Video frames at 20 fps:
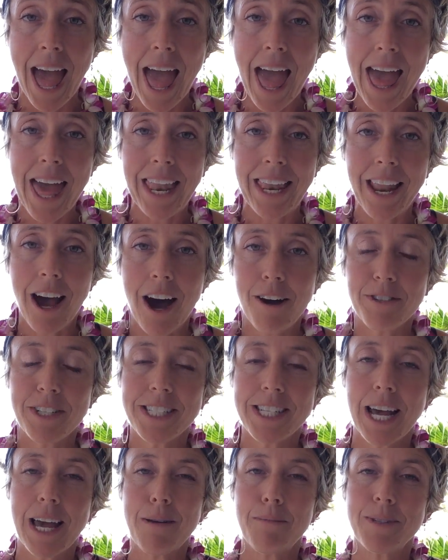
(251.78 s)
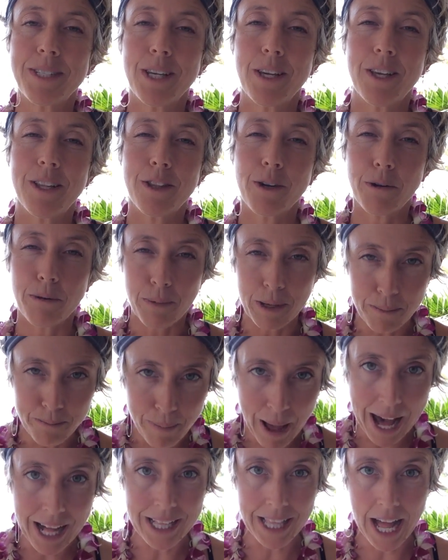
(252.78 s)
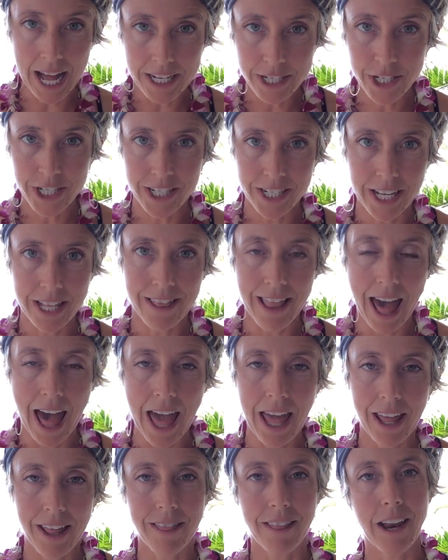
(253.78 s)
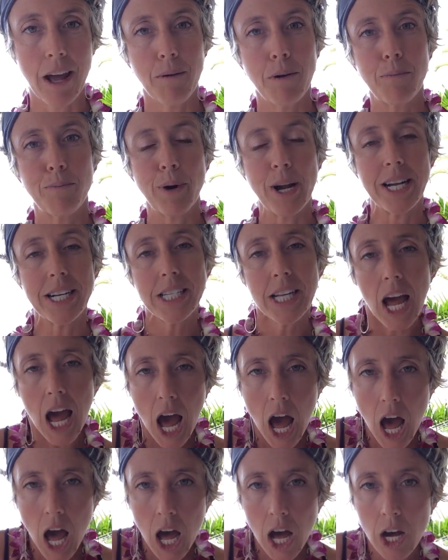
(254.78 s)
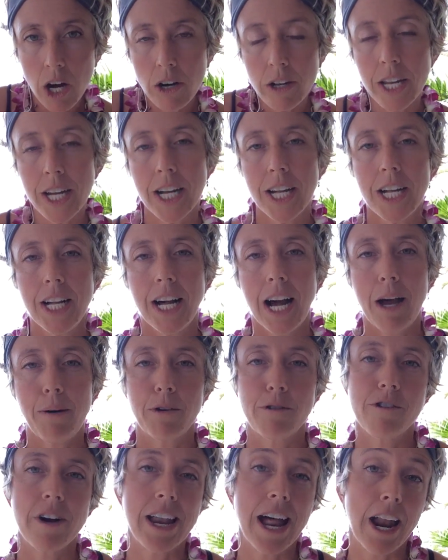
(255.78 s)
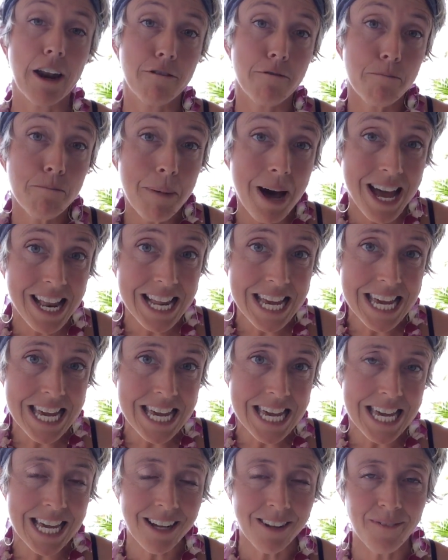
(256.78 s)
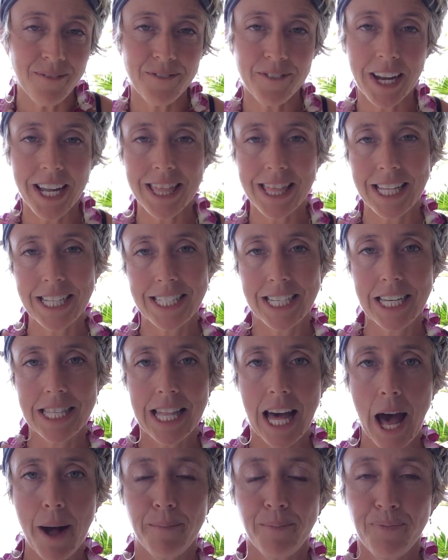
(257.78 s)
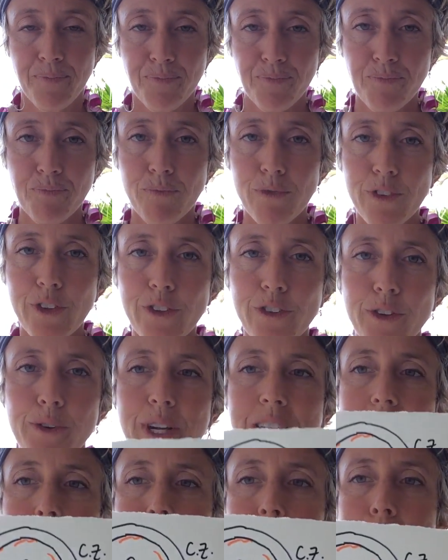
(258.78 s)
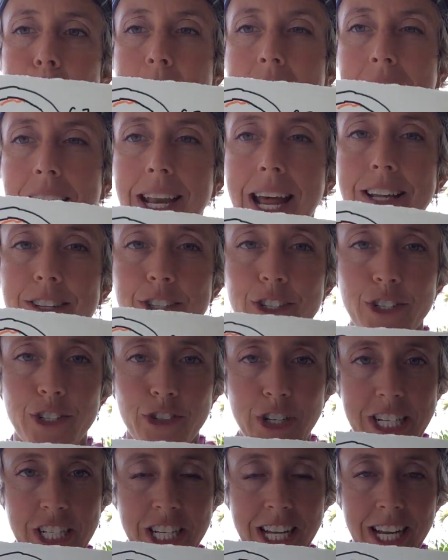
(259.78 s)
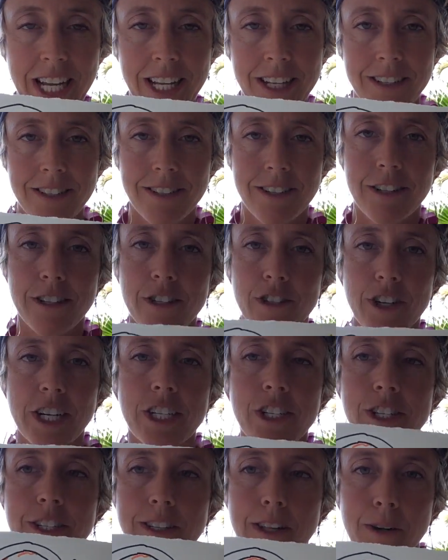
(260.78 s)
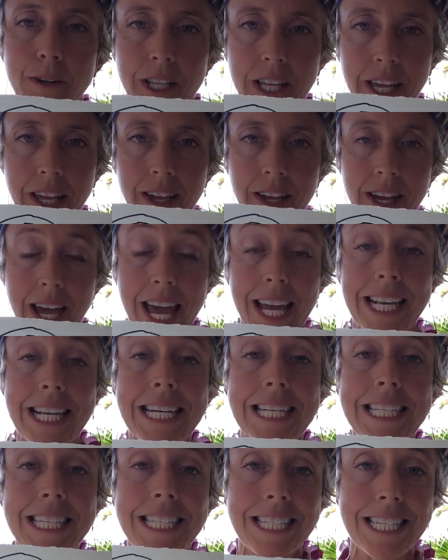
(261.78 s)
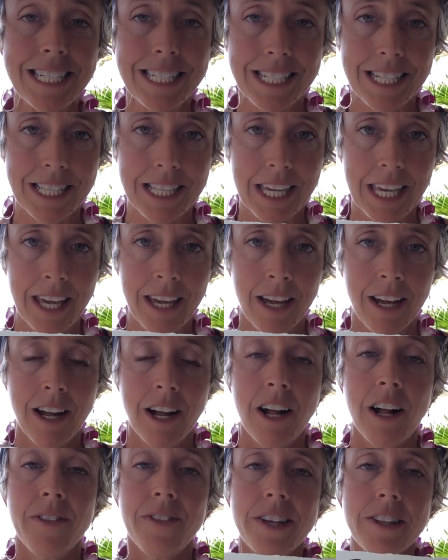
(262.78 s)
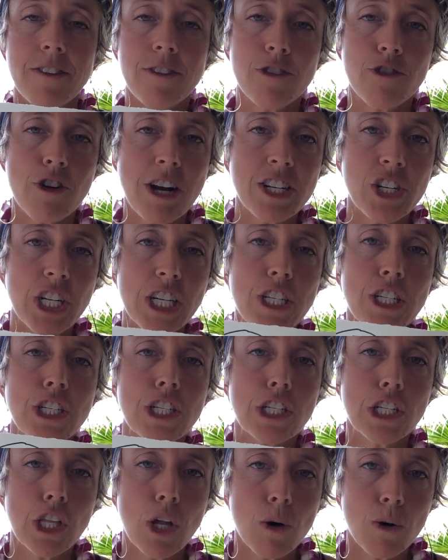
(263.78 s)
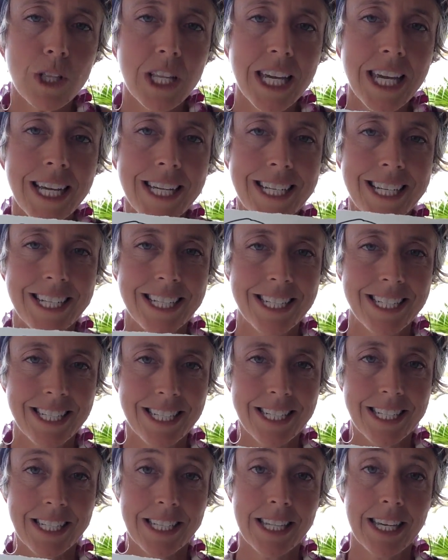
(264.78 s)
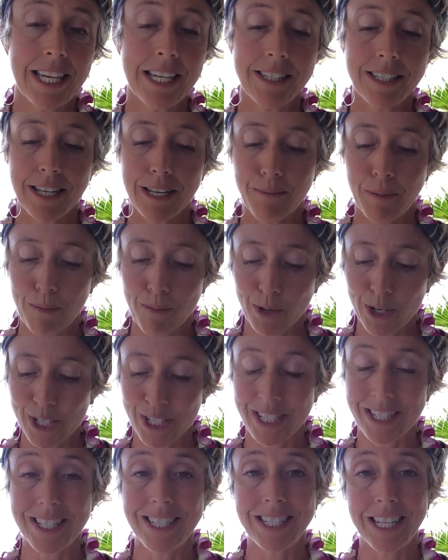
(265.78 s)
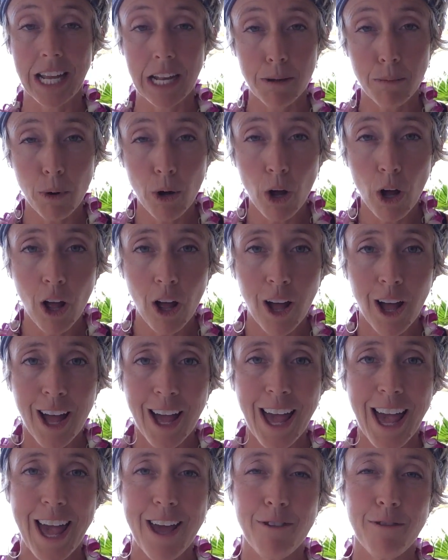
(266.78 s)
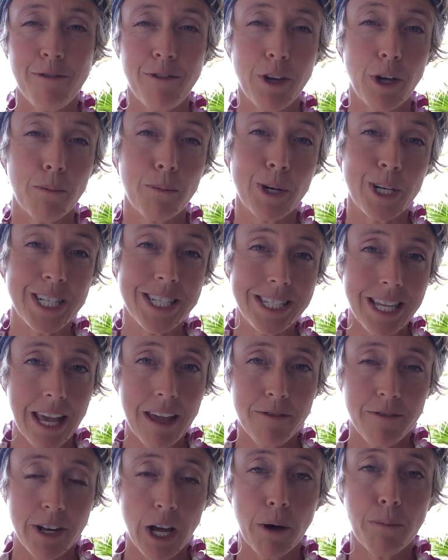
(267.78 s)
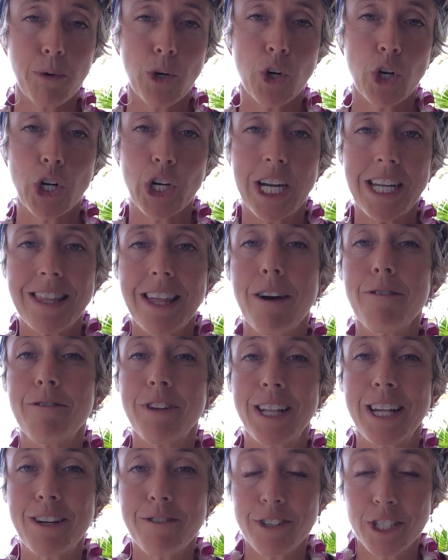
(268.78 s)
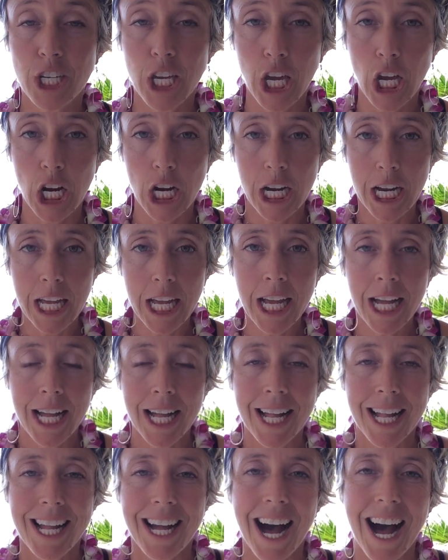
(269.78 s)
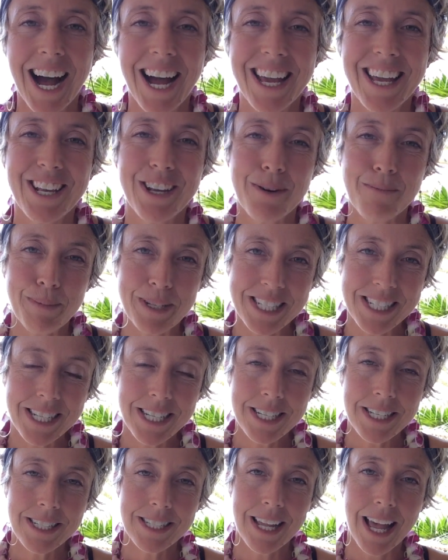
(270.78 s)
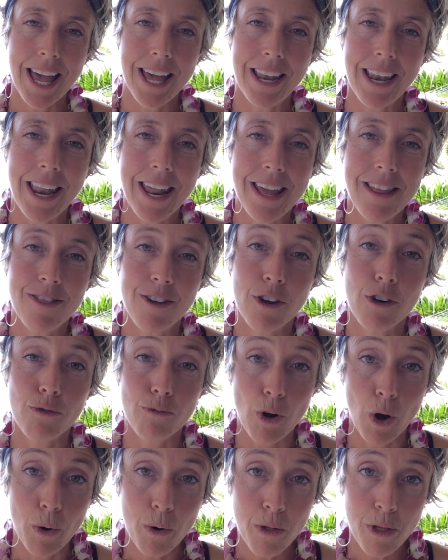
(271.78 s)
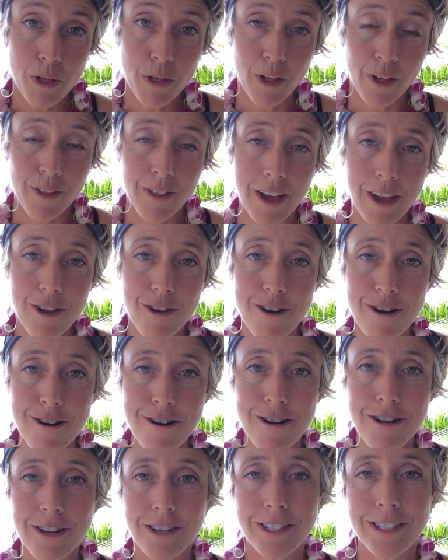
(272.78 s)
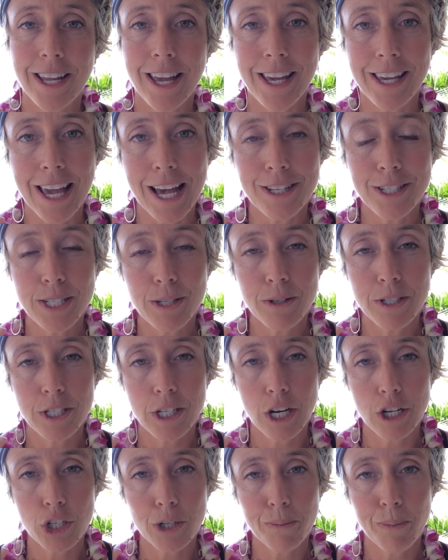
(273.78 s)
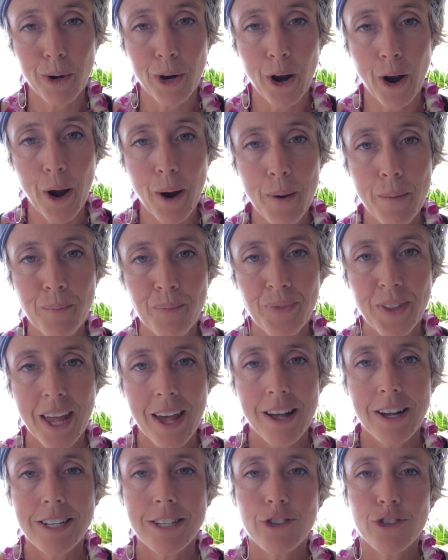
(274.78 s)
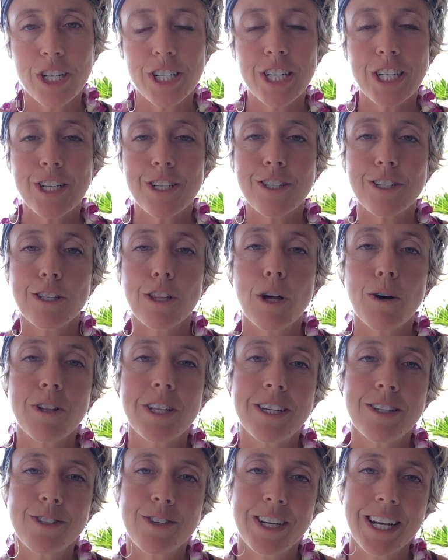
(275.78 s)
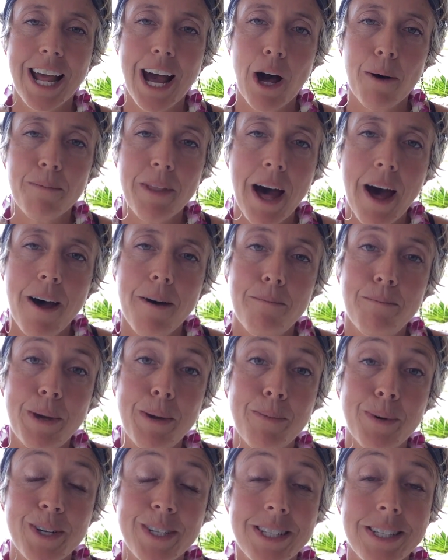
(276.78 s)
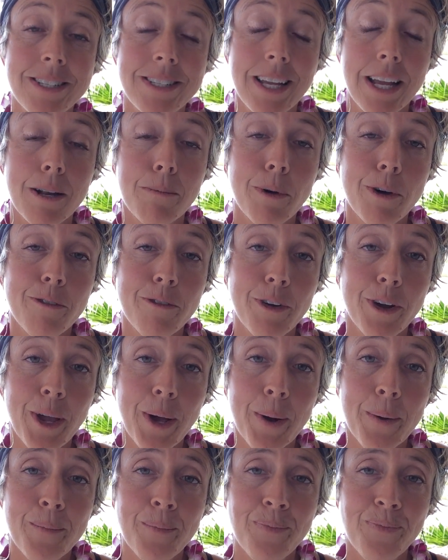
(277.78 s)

And oftentimes there would be a backlash in that. And then I would break down, I would run out of money, right? Things like that. So keep in mind as you're stretching to stretch slowly and consistently. That stretching slowly and consistently is going to be more sustainable and feel more safe and help you create that feeling of security in your business and in the growth that you're saying yes to as an entrepreneur. Stretching slowly is going to help that be more sustainable for you.